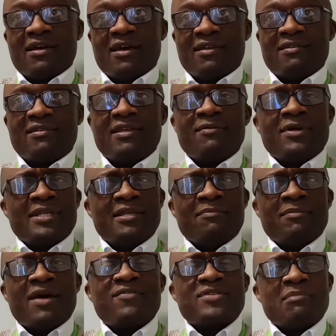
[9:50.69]
and they
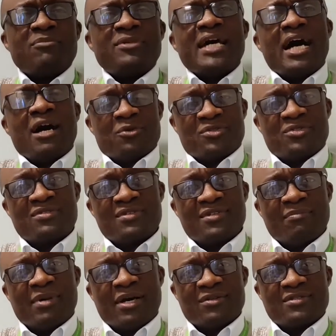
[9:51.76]
may have some doubt
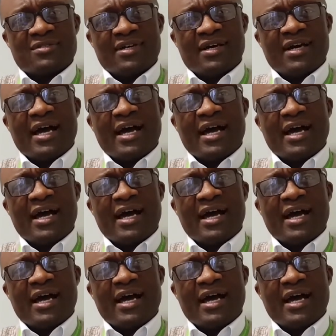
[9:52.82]
about,